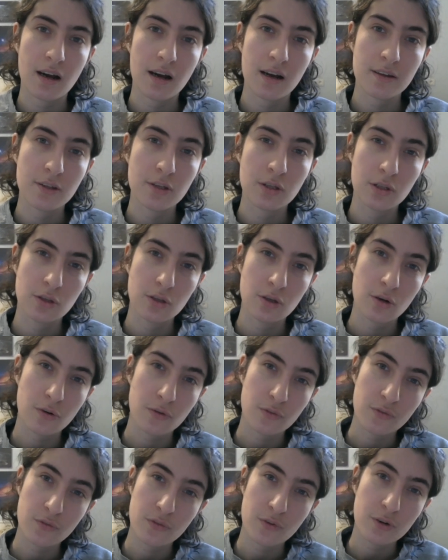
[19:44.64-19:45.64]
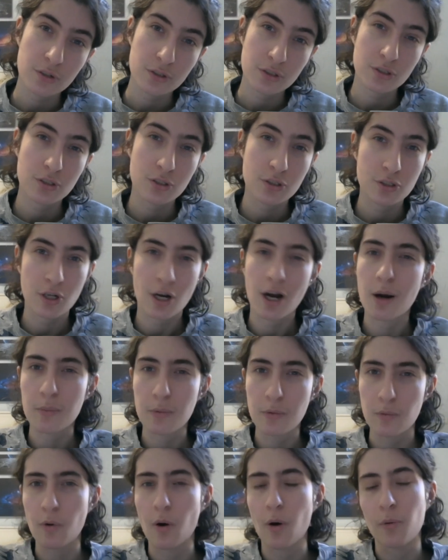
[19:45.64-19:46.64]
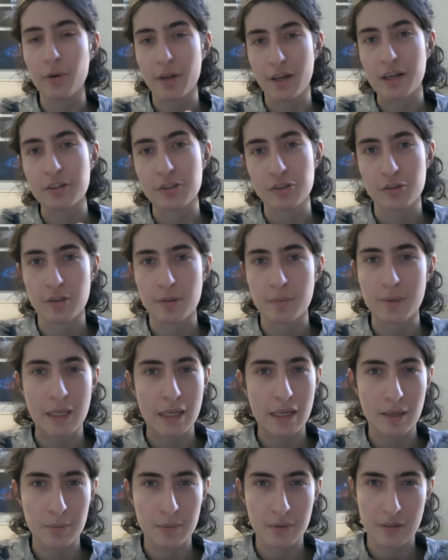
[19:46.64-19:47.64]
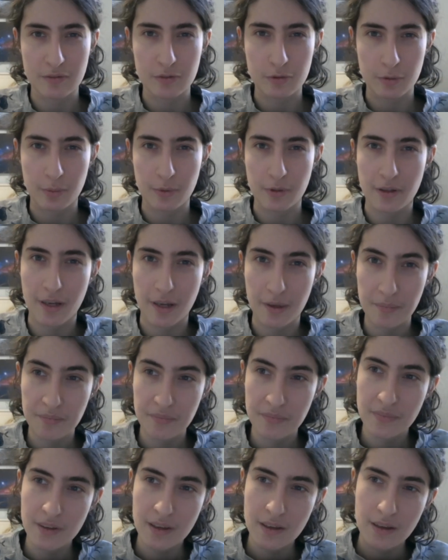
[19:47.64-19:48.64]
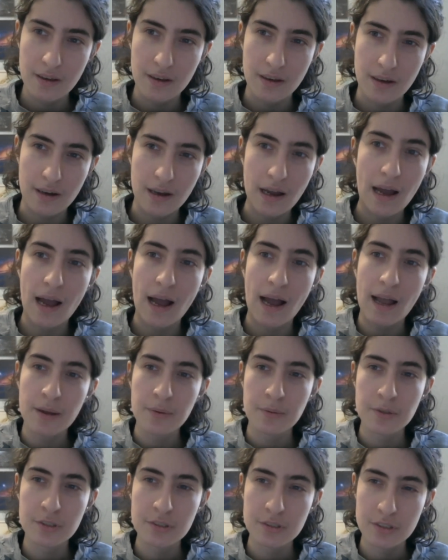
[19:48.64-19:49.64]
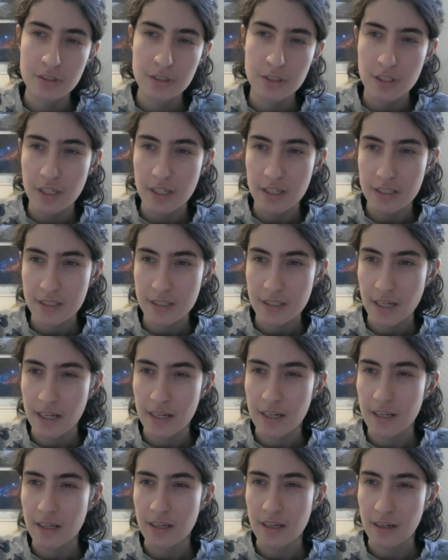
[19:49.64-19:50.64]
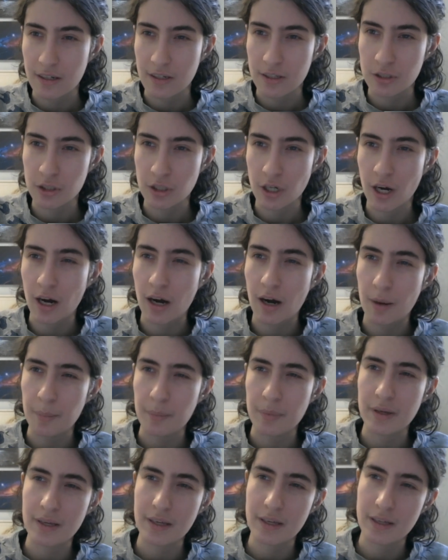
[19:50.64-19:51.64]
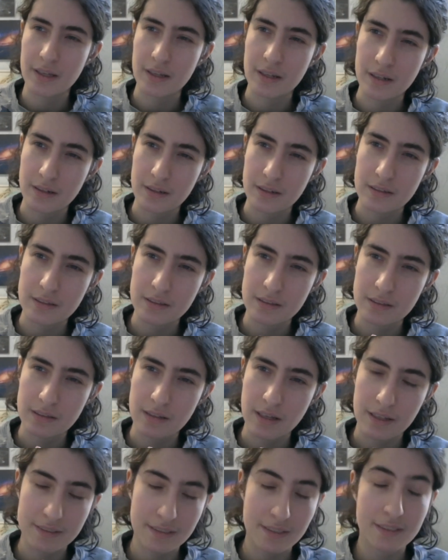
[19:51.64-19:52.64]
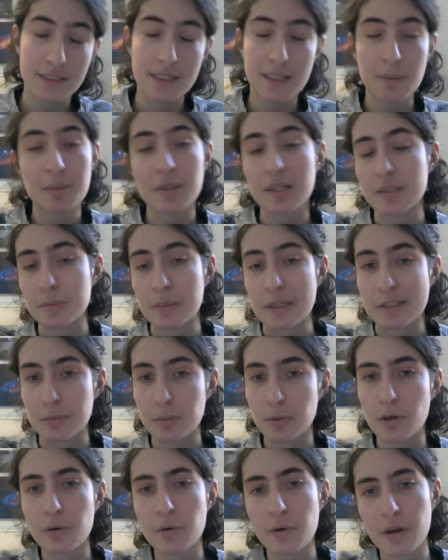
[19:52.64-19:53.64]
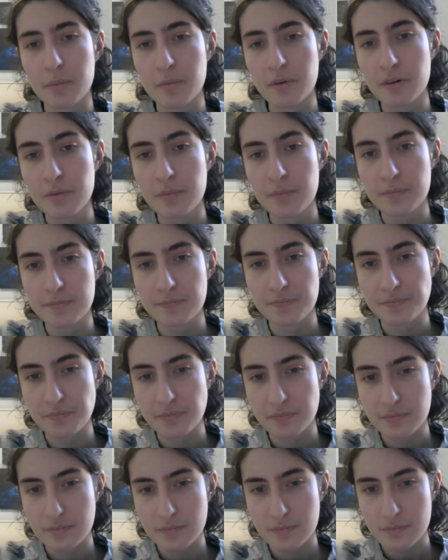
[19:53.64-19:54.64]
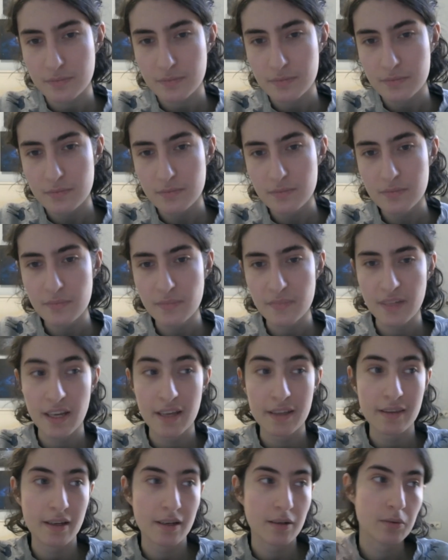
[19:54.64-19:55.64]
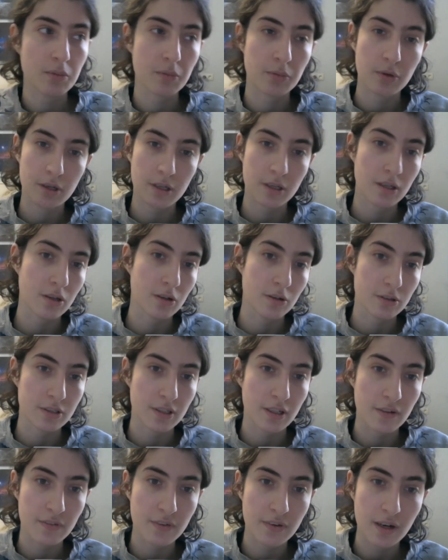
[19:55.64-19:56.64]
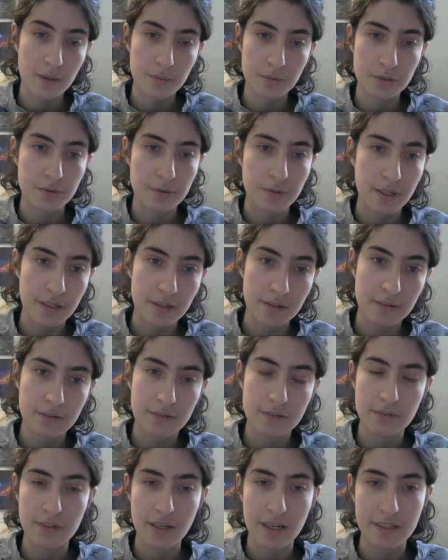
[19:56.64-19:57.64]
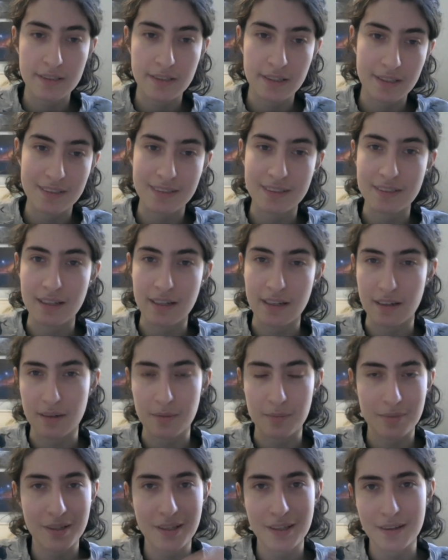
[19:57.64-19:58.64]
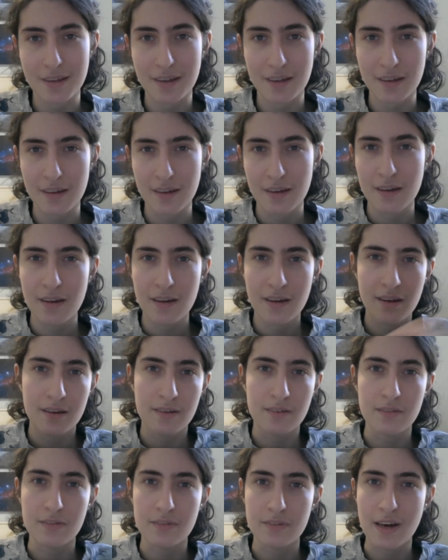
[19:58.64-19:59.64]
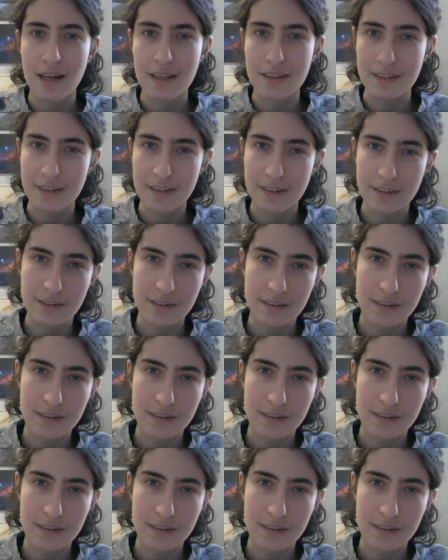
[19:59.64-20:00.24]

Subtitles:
your first job won't actually be game dev AAA. I would suggest getting a job as a C++ programmer and then working yourself up to it. That is a completely valid